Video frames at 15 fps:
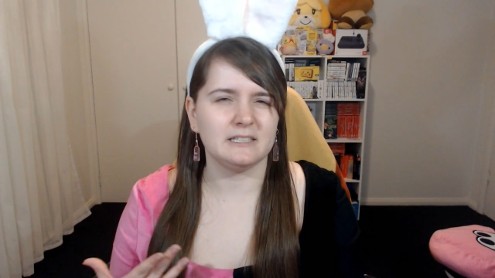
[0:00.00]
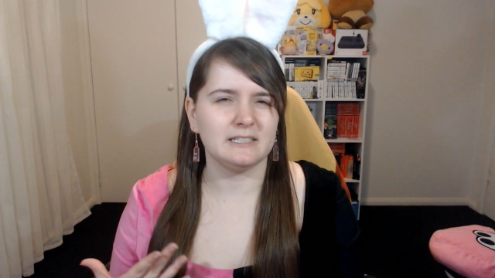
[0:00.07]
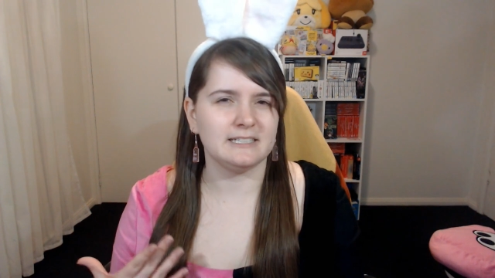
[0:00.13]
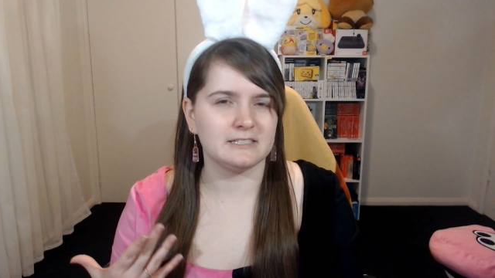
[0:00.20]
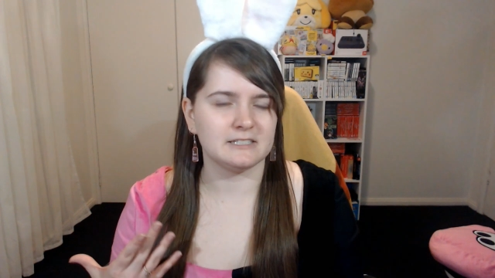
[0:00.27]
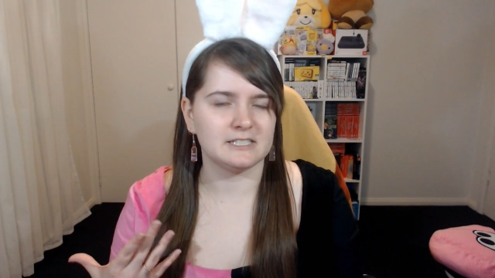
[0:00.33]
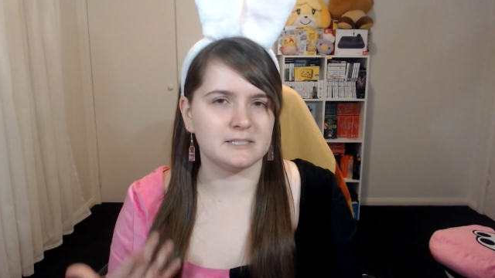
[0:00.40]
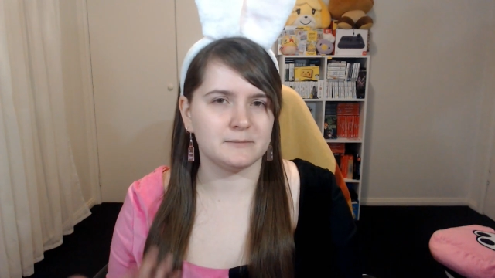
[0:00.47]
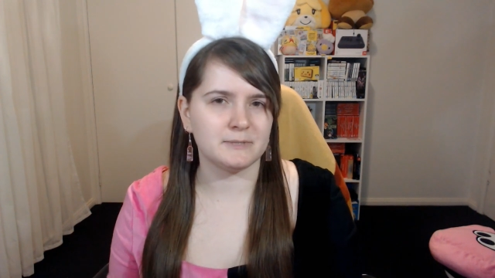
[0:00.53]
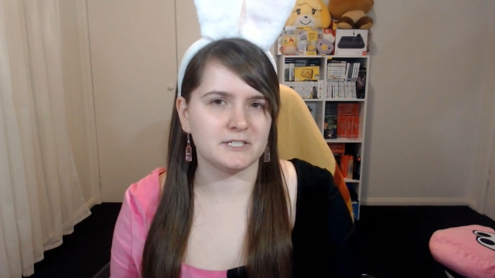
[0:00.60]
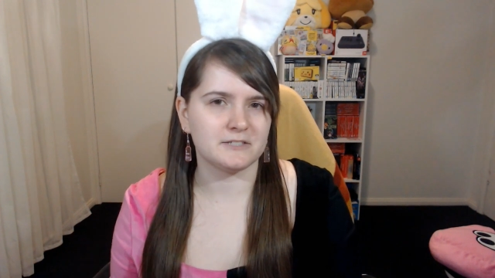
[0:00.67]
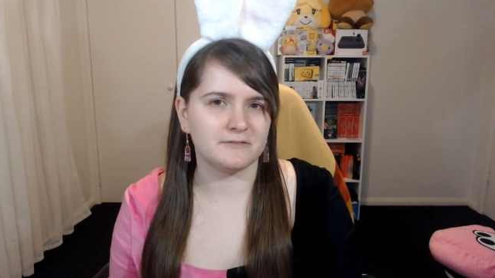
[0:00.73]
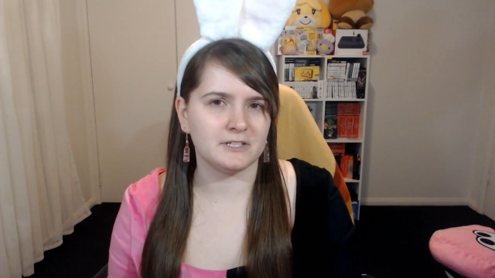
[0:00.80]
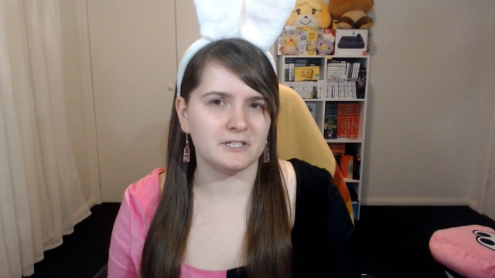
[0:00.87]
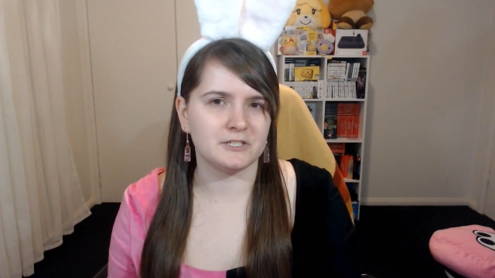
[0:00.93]
the Switch
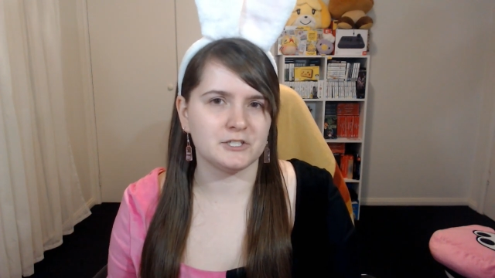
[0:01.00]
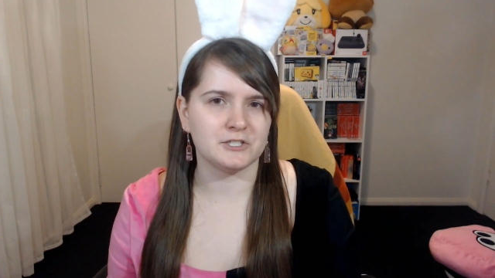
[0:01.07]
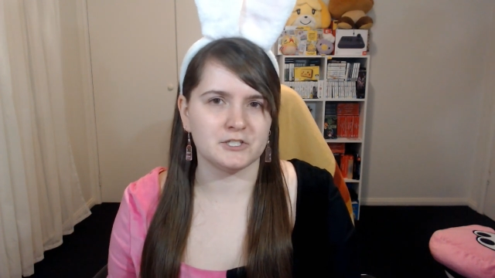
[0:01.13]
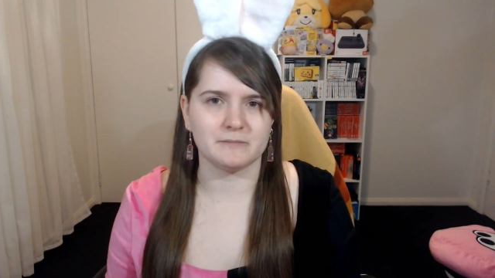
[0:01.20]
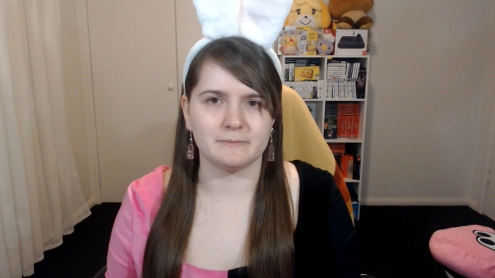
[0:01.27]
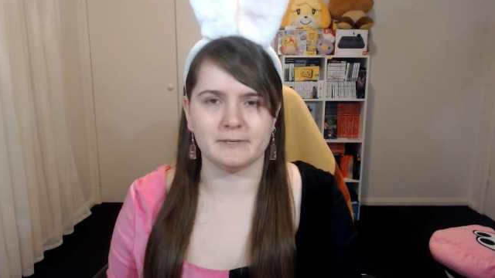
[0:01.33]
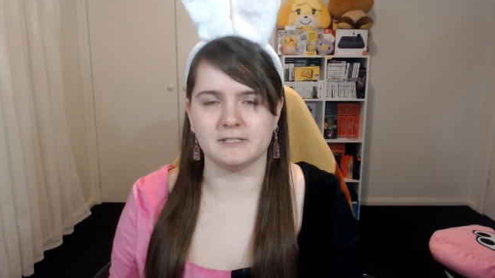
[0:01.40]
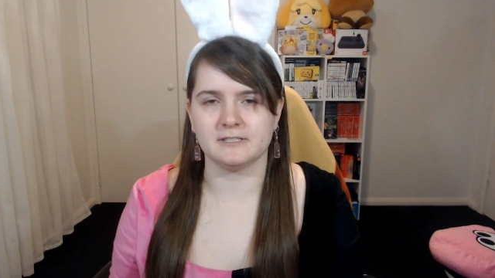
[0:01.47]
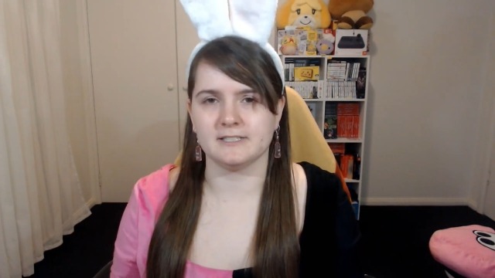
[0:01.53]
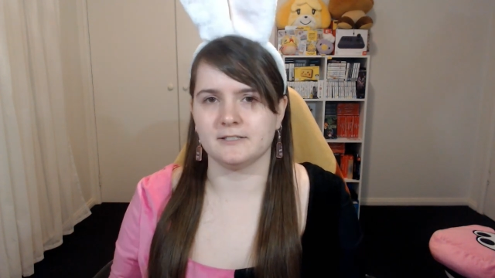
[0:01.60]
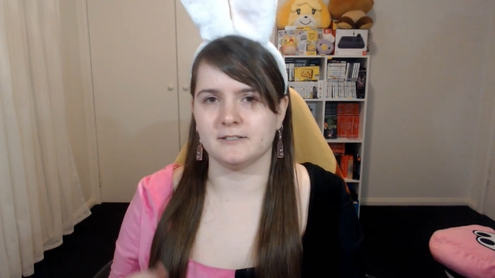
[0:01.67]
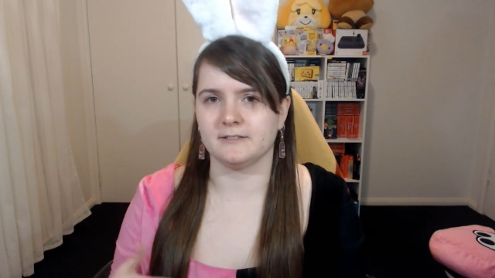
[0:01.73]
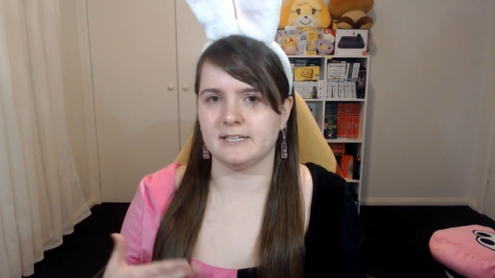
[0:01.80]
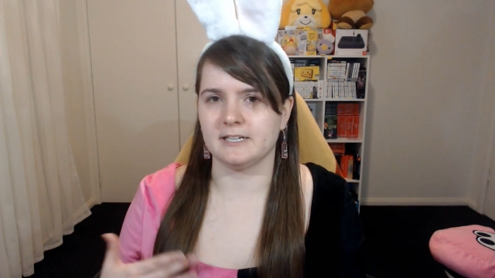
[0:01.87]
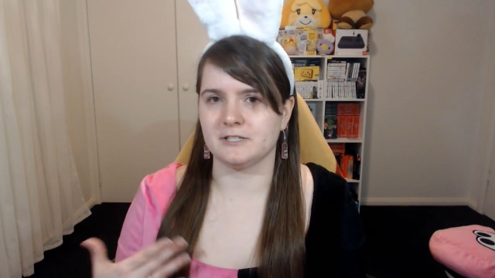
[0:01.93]
version, just because it's got
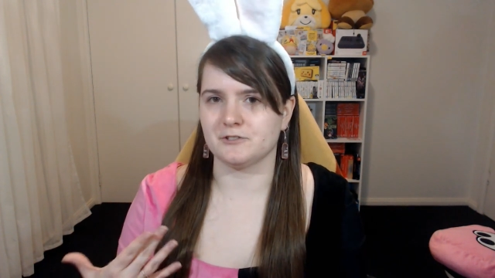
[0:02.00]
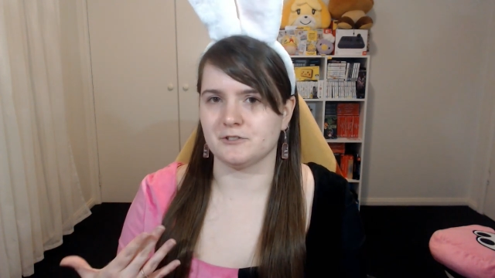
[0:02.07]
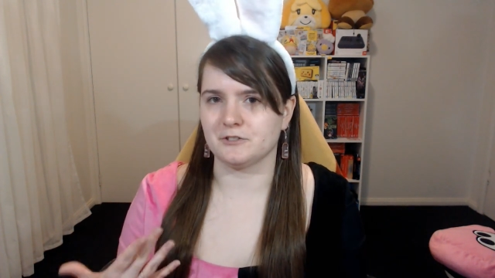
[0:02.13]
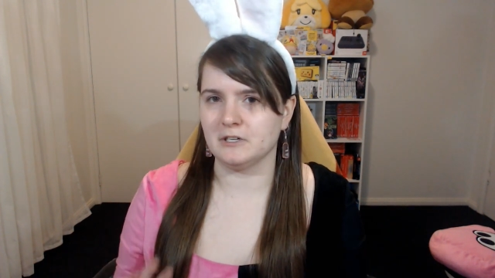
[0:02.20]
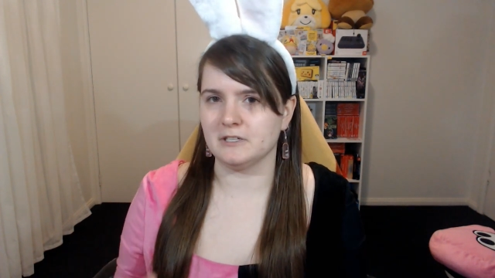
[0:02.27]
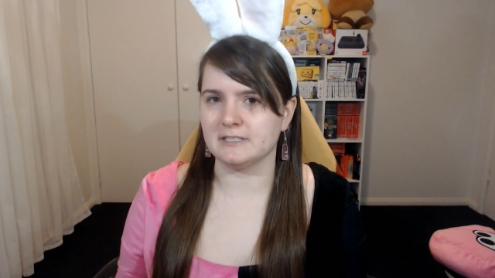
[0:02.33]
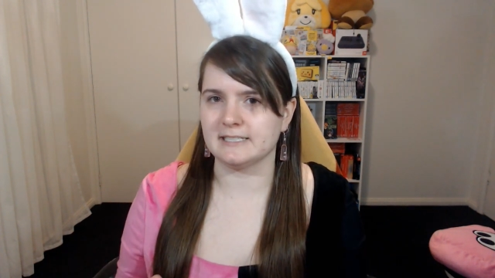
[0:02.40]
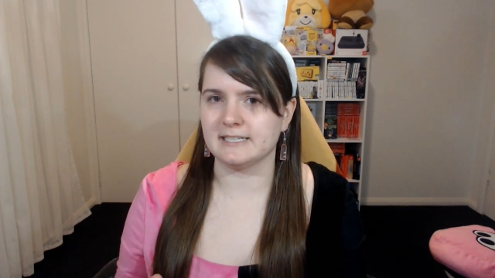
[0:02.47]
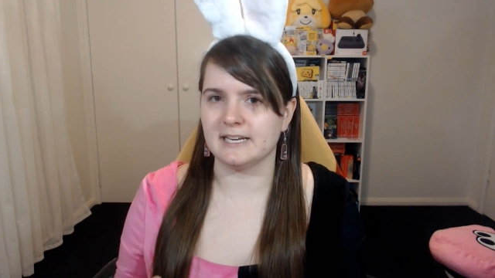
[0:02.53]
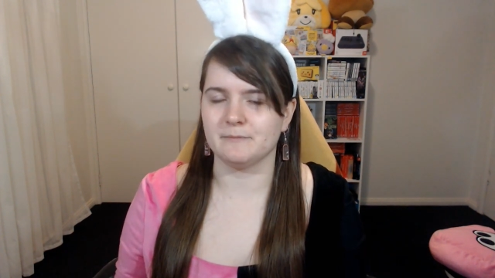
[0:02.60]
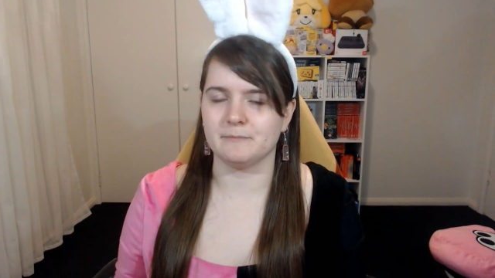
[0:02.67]
the extra content.